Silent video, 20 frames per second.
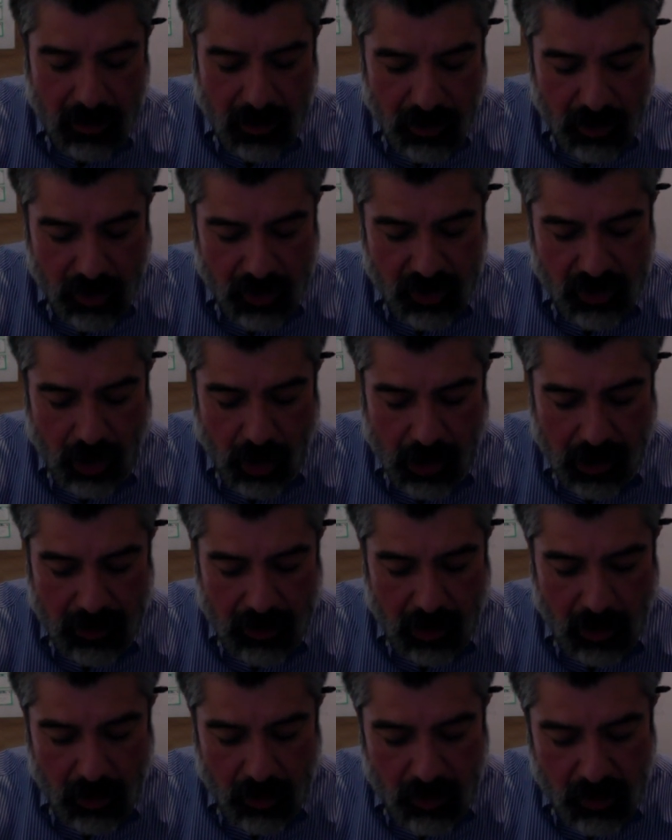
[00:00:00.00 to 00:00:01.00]
you're starting
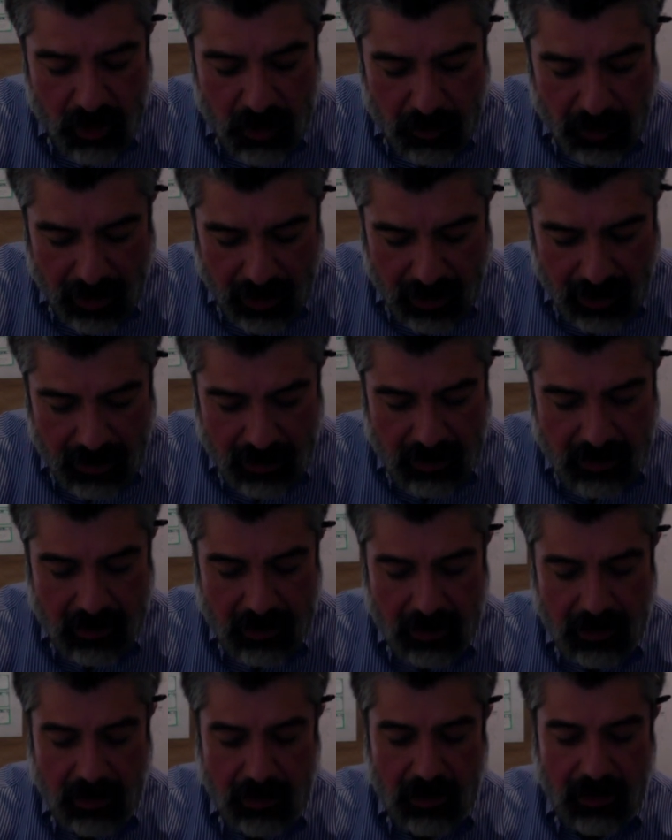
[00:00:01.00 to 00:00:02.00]
to lose pain,
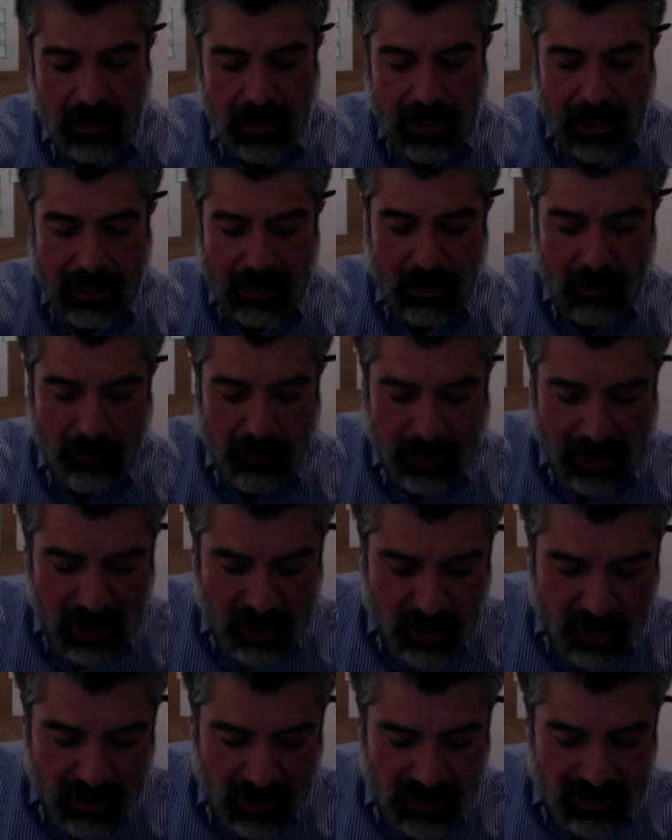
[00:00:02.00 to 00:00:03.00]
and the
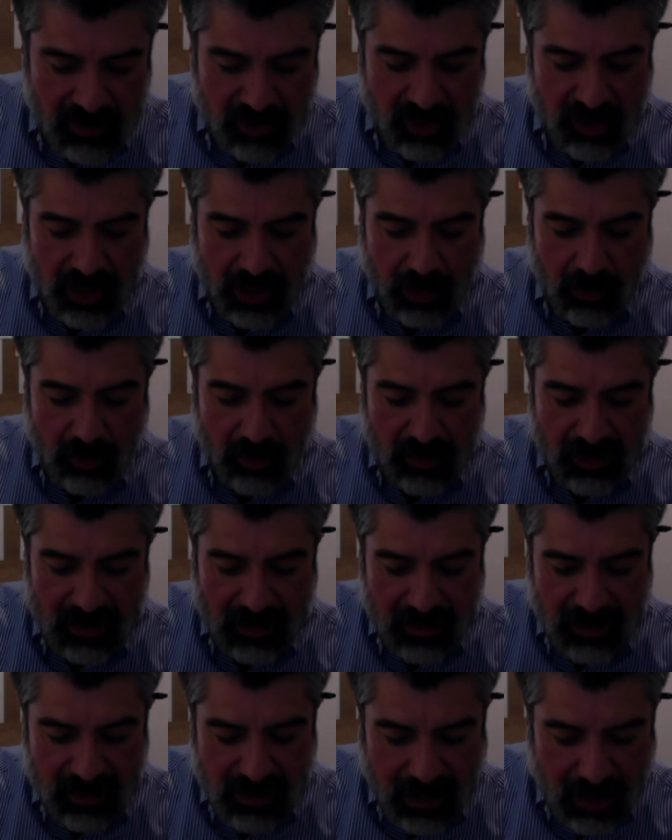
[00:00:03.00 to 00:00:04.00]
patient's general
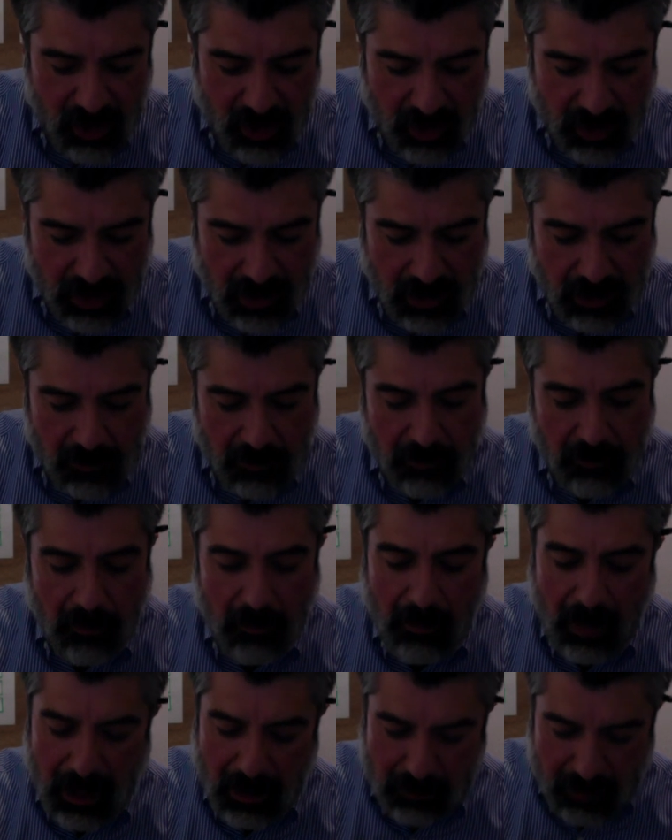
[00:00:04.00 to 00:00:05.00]
sensation
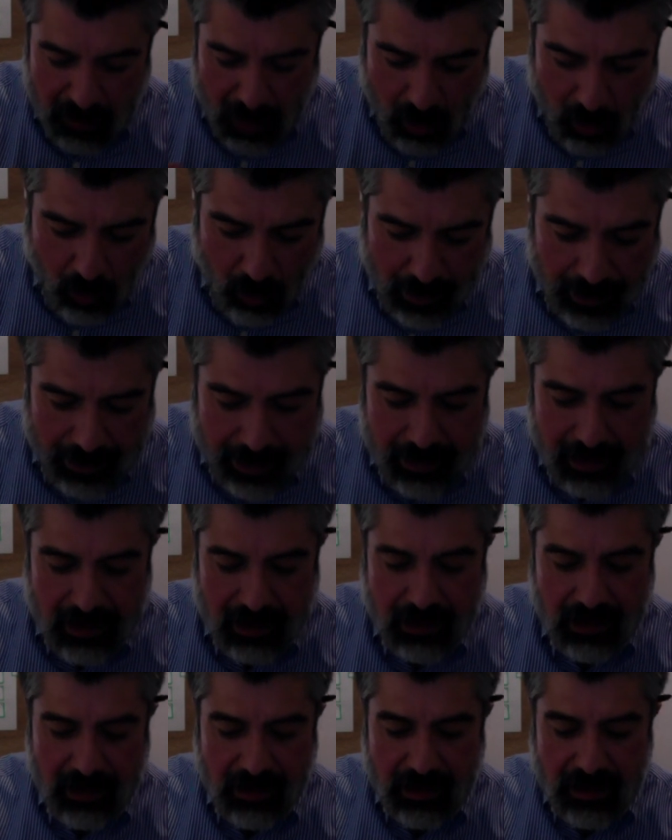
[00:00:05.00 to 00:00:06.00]
might be awake.
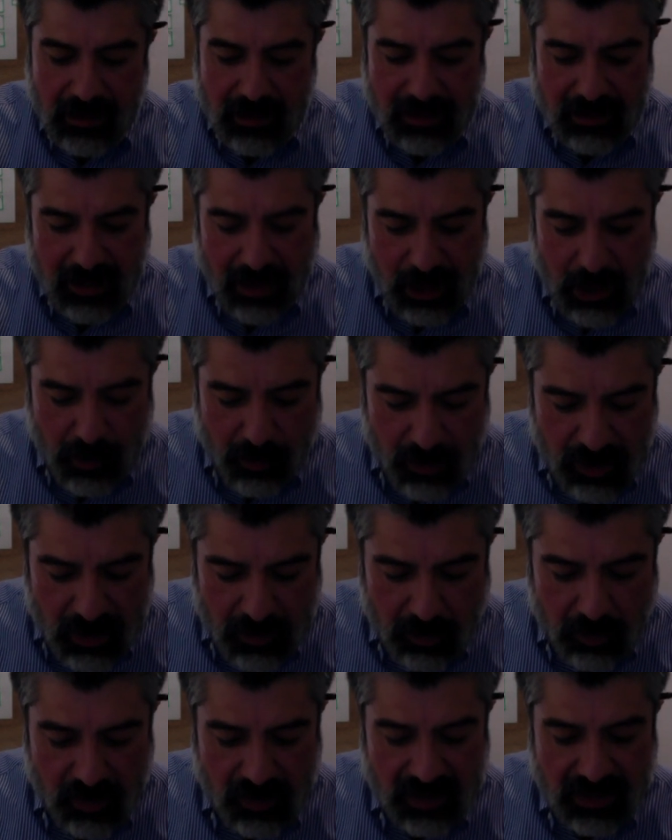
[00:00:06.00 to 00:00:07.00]
Stage
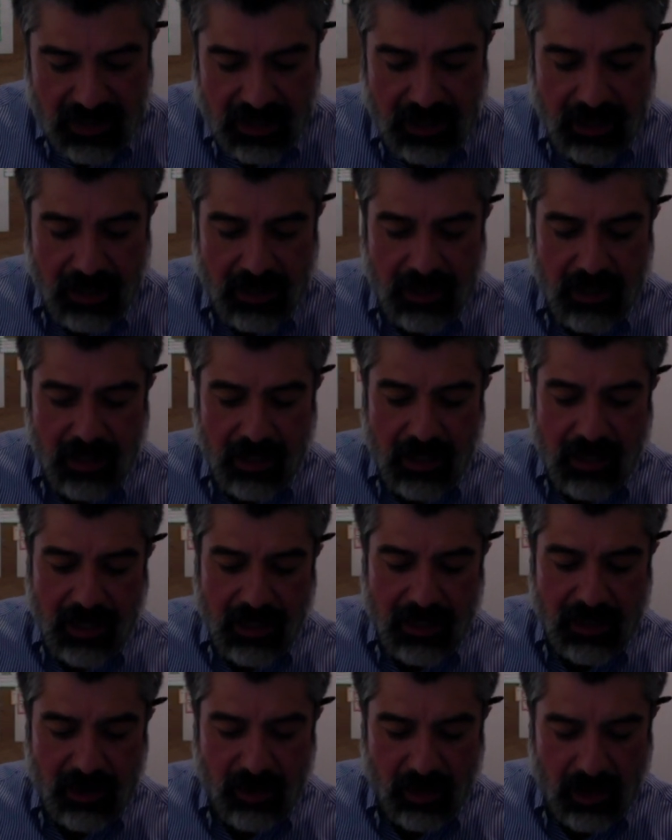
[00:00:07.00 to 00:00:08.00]
proceed
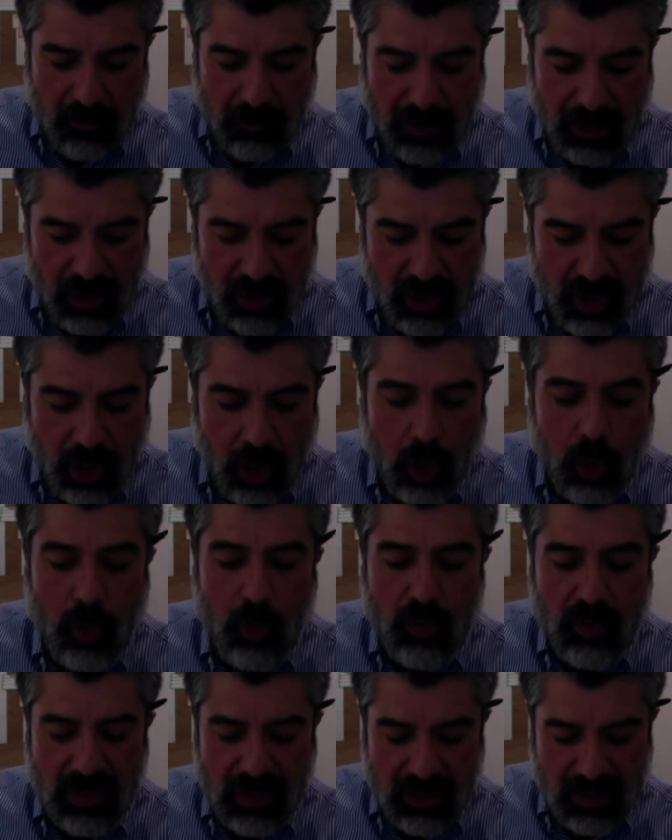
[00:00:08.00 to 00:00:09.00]
until the patient
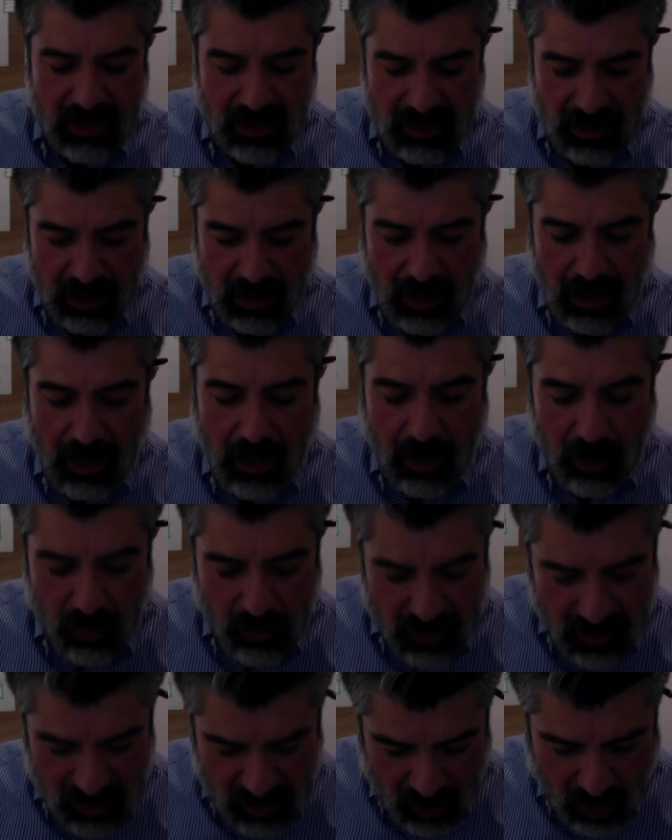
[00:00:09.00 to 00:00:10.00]
loses uh,
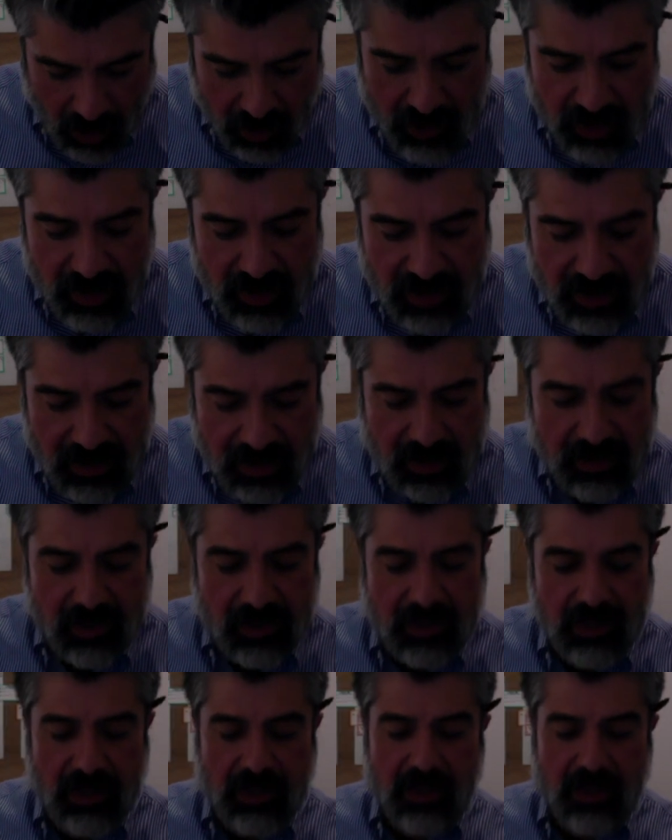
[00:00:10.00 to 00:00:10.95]
loses consciousness.